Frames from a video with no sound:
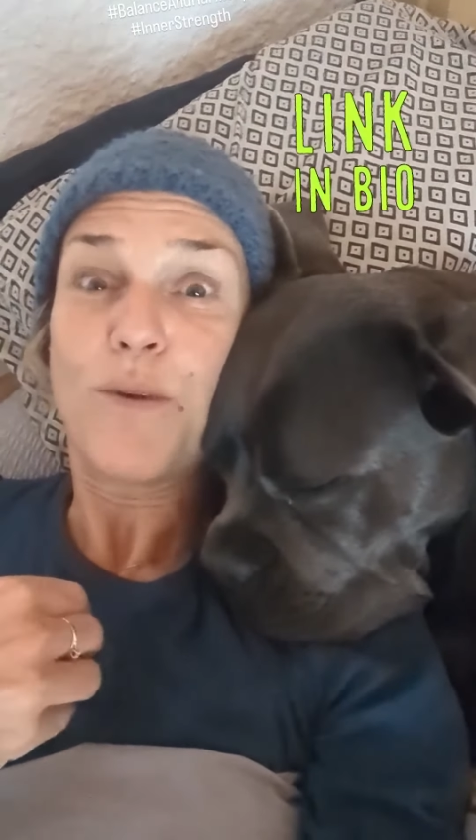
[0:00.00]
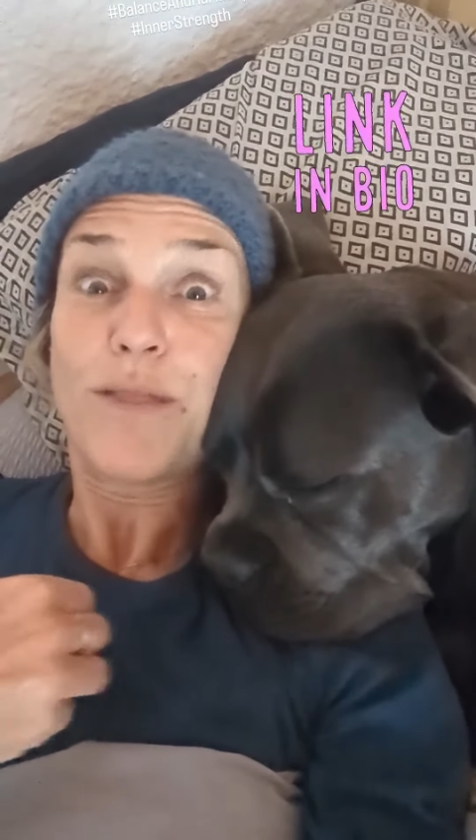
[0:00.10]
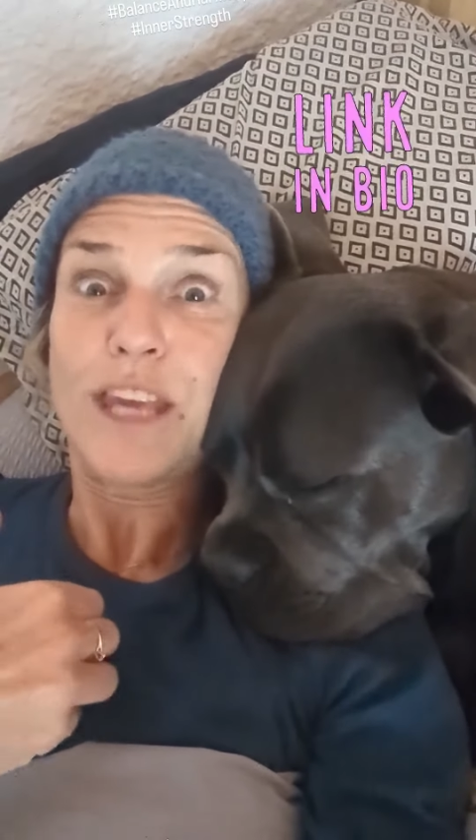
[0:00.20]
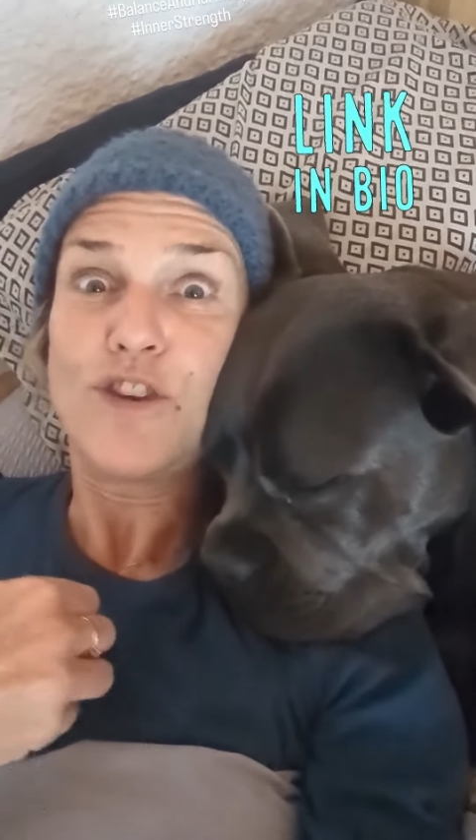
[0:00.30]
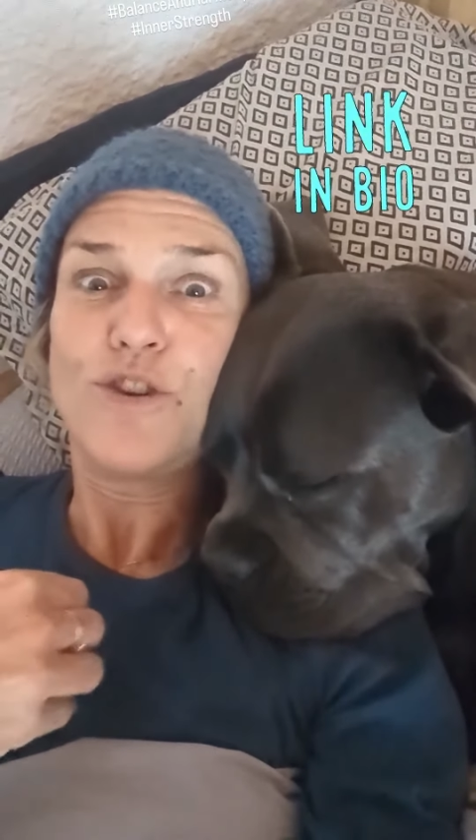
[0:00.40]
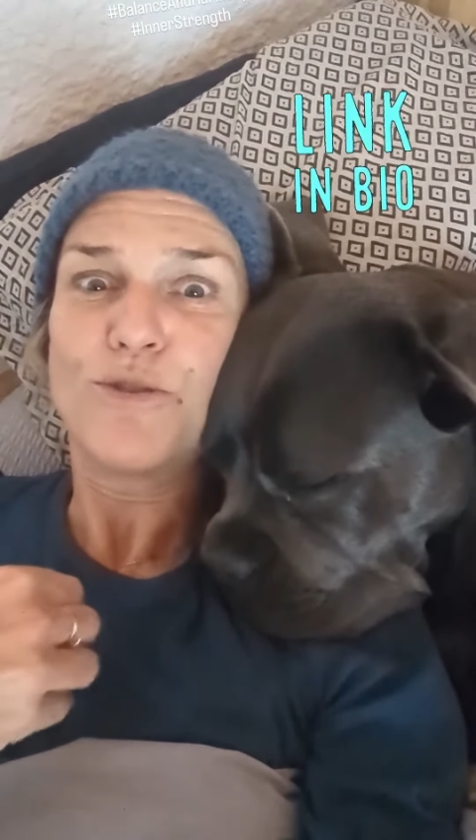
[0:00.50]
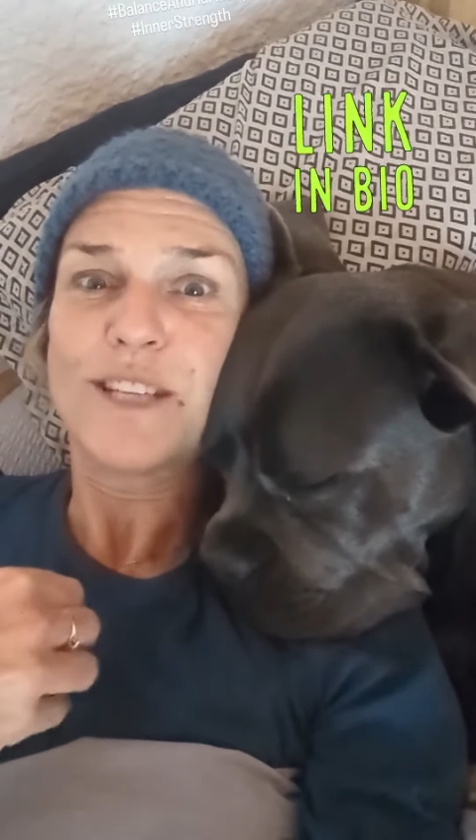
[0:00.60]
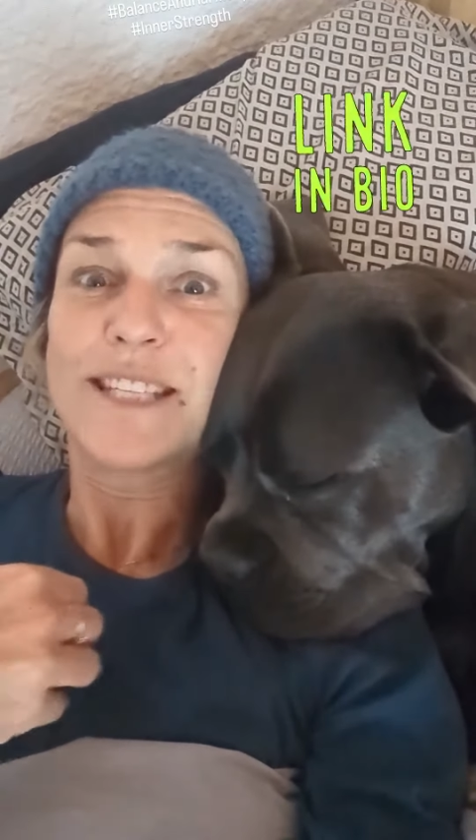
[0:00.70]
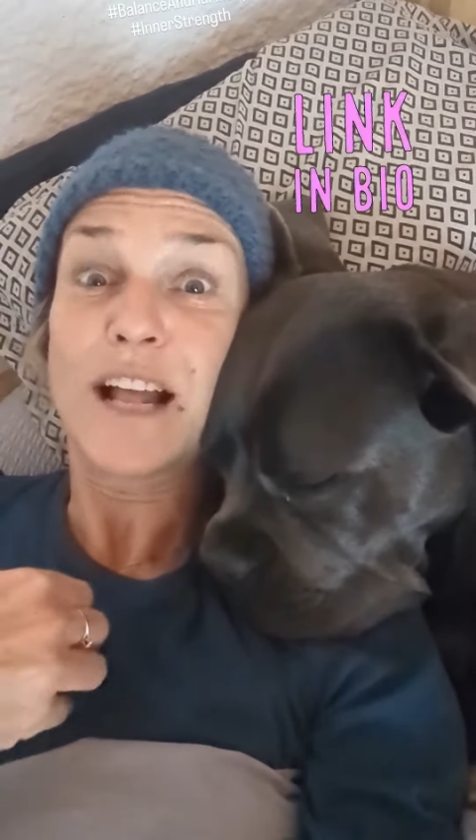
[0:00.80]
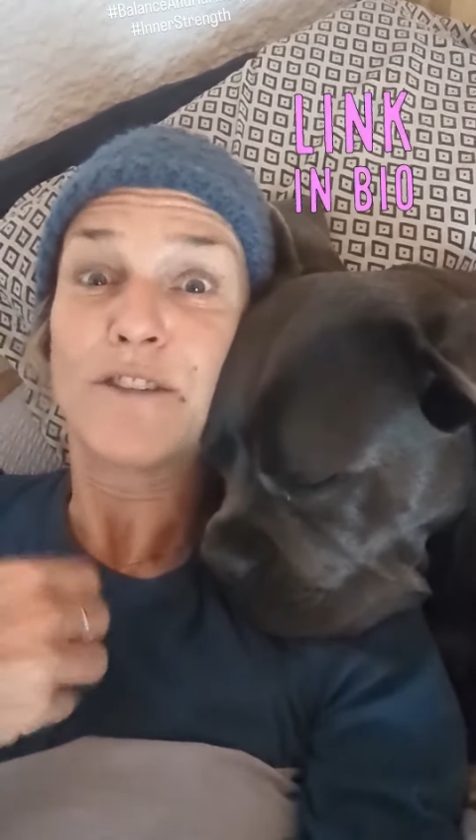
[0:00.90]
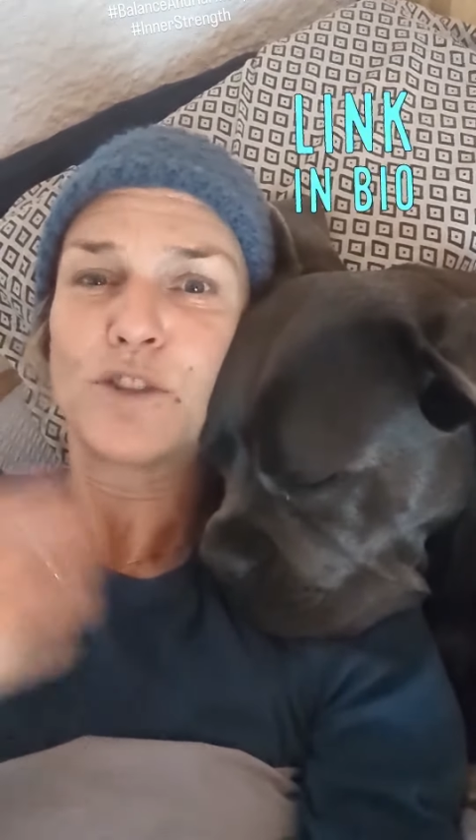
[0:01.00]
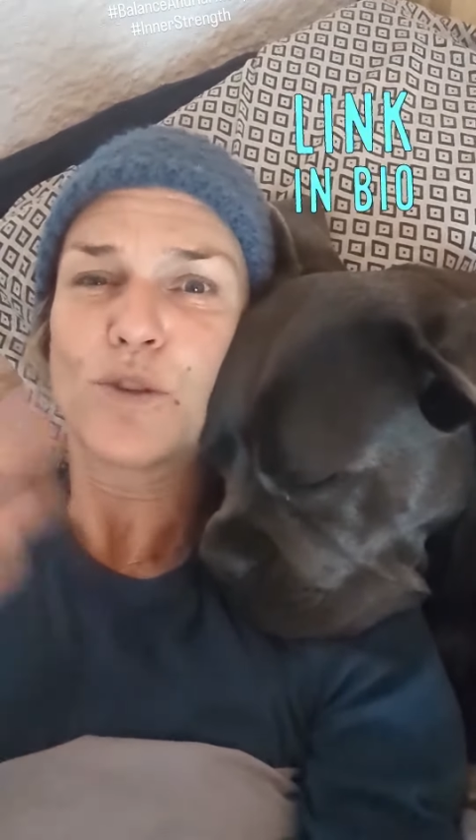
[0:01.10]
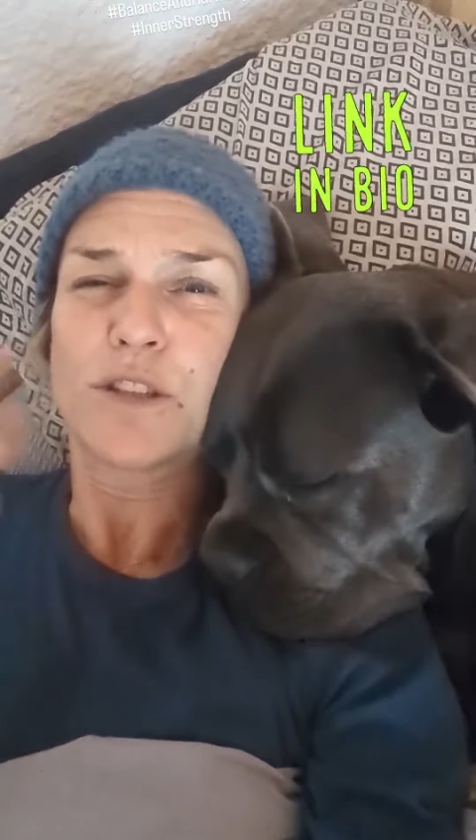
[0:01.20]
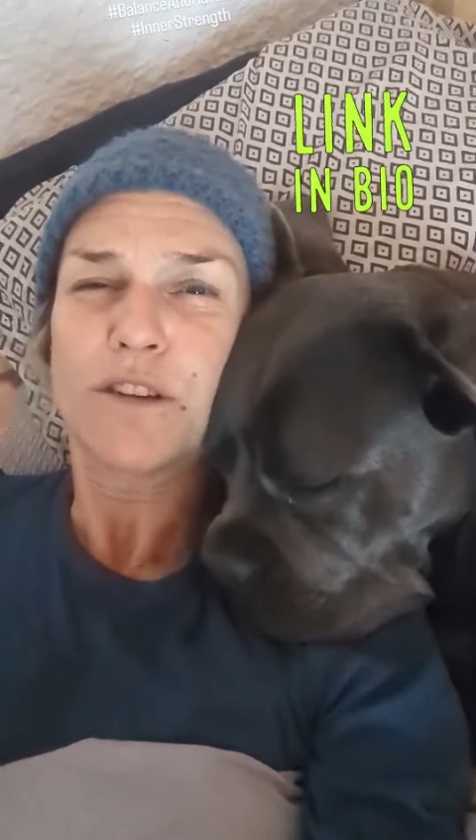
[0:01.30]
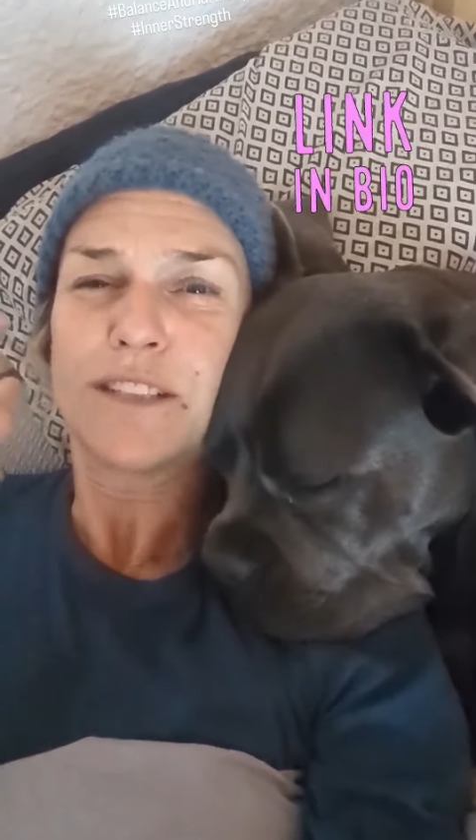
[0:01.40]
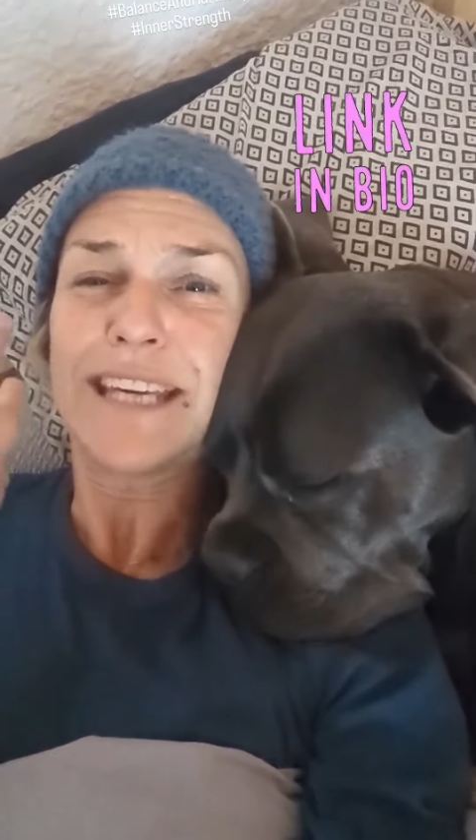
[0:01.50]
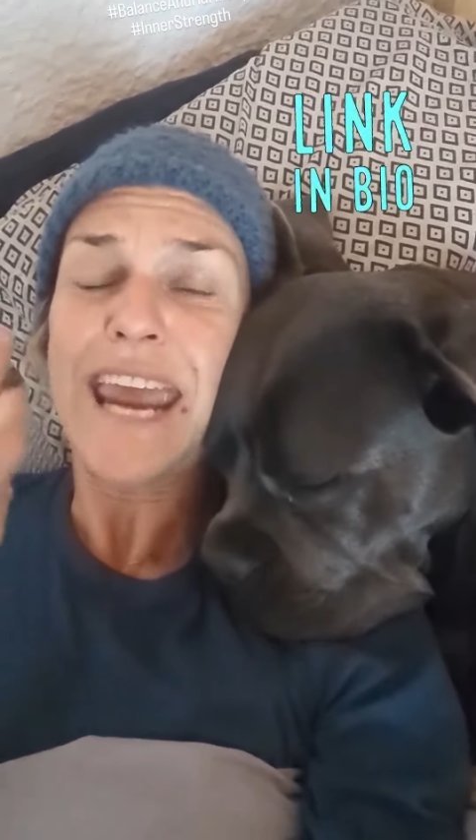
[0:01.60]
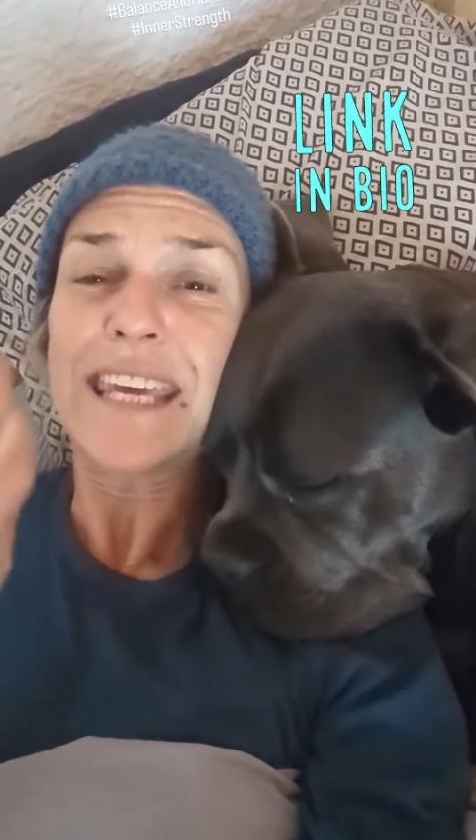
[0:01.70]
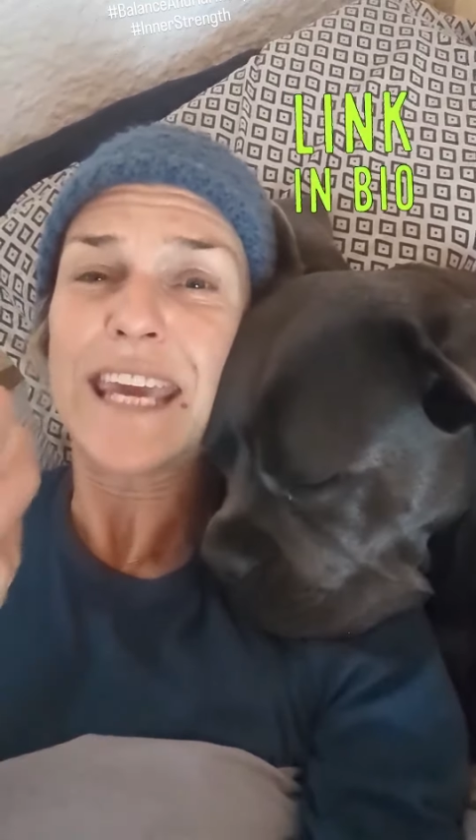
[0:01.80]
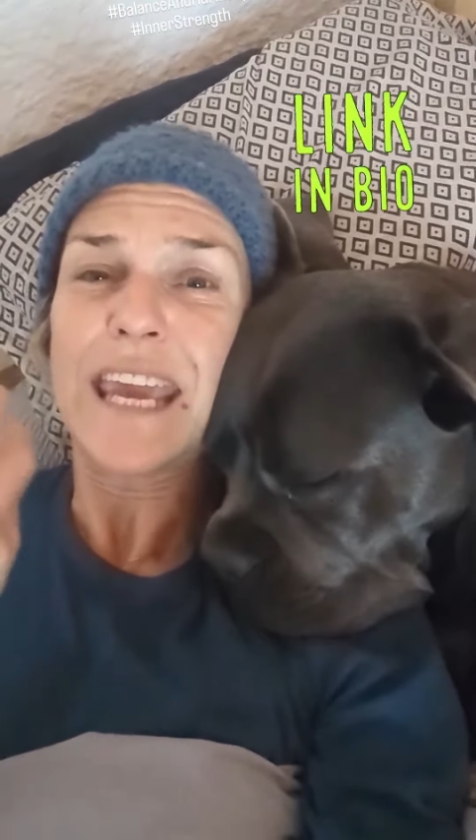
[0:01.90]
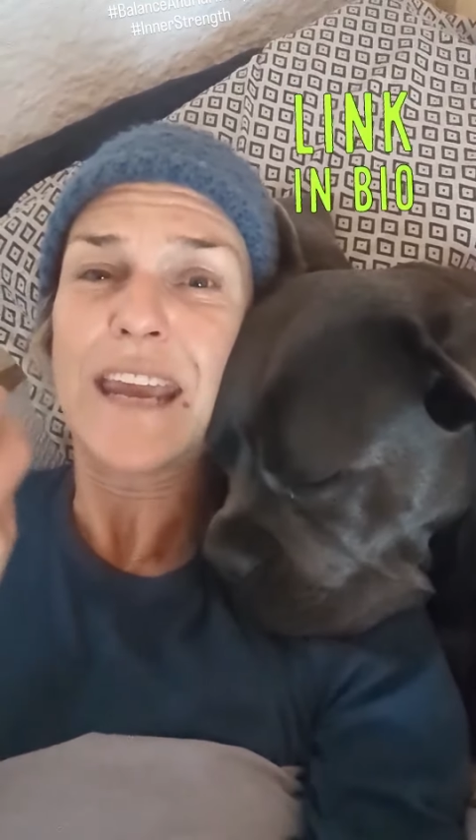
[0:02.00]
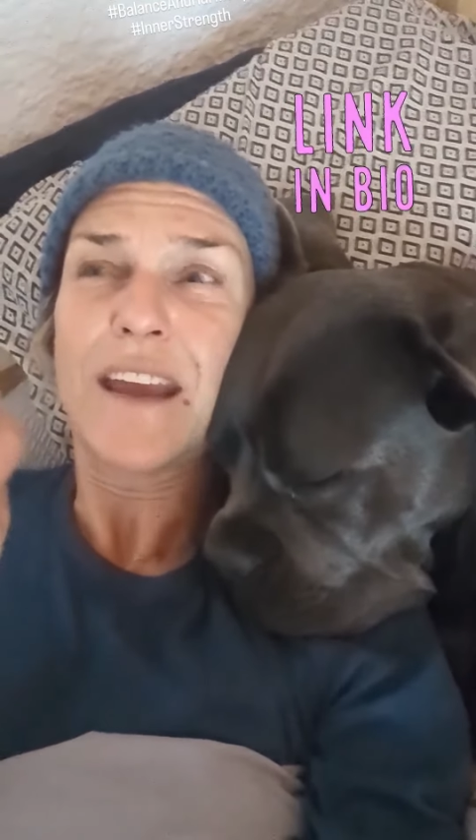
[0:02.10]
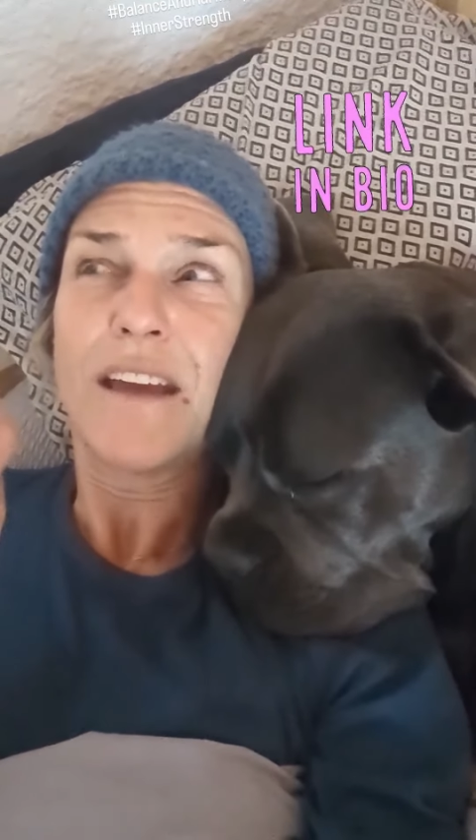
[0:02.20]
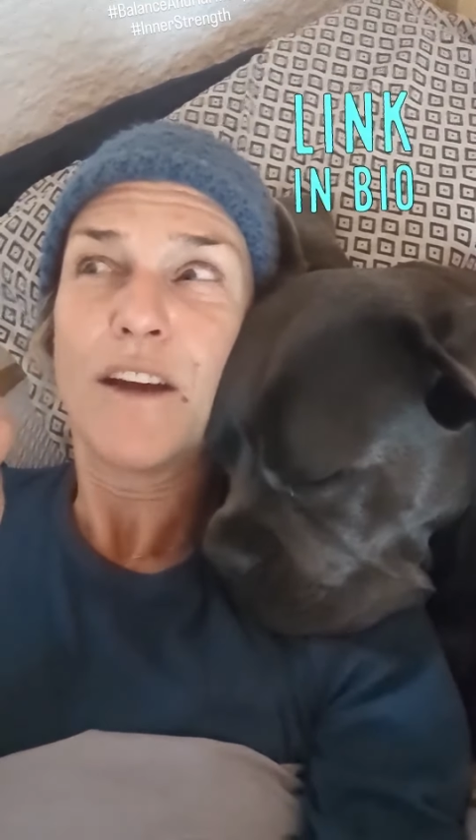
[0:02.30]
within yourself, to start taking